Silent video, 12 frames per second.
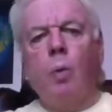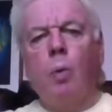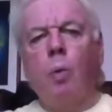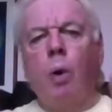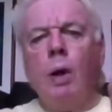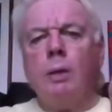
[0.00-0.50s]

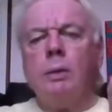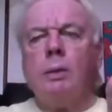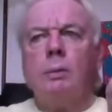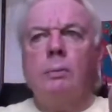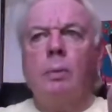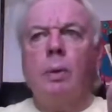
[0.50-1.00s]

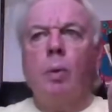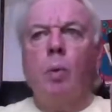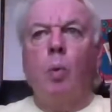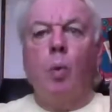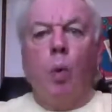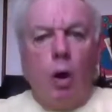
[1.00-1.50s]
What
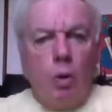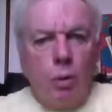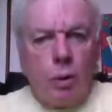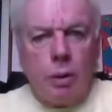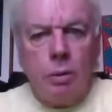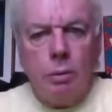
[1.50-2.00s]

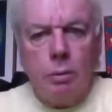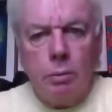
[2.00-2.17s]
woke